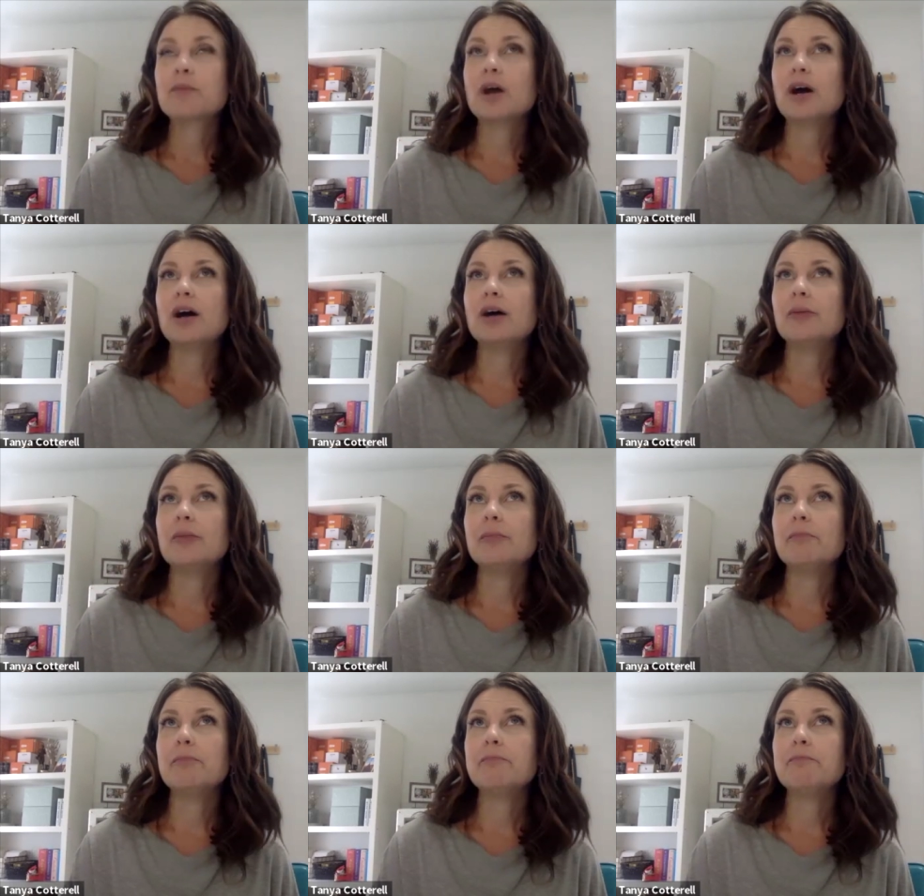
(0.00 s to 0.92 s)

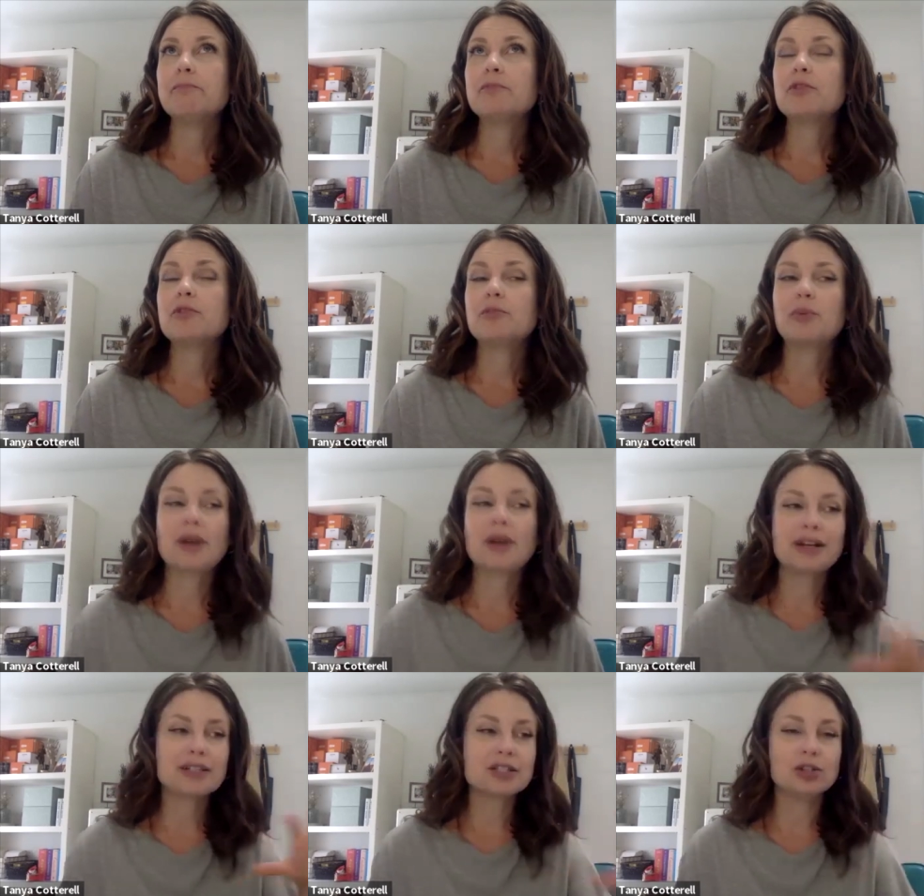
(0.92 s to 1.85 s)
the
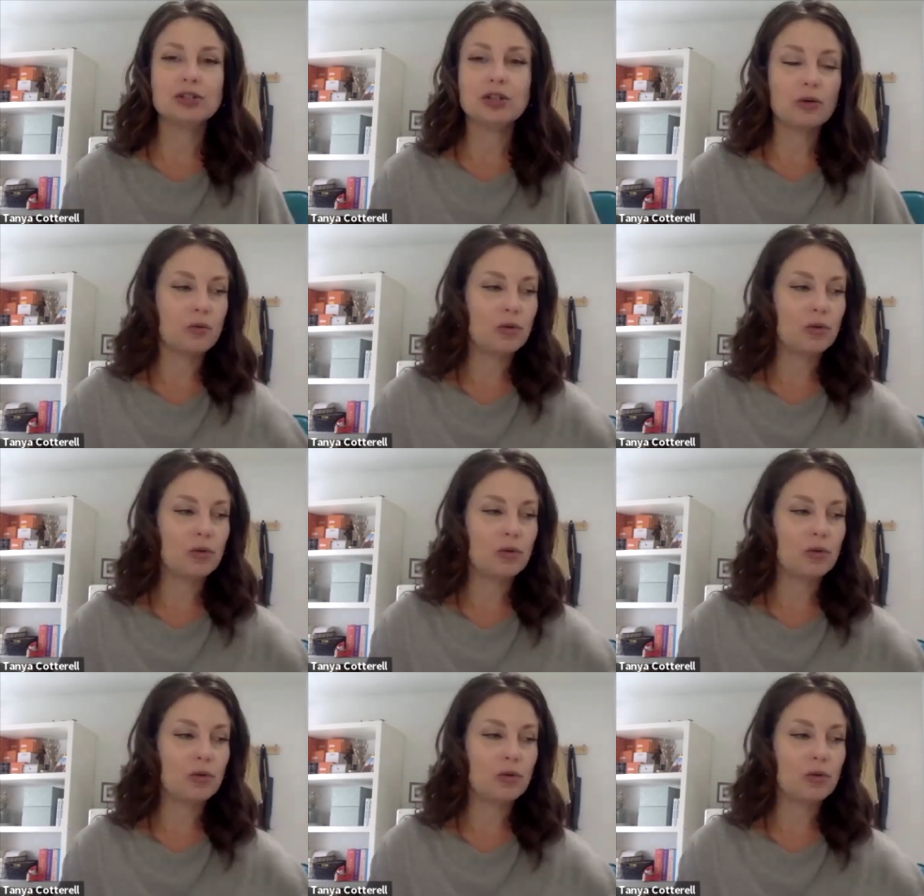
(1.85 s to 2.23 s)
products alone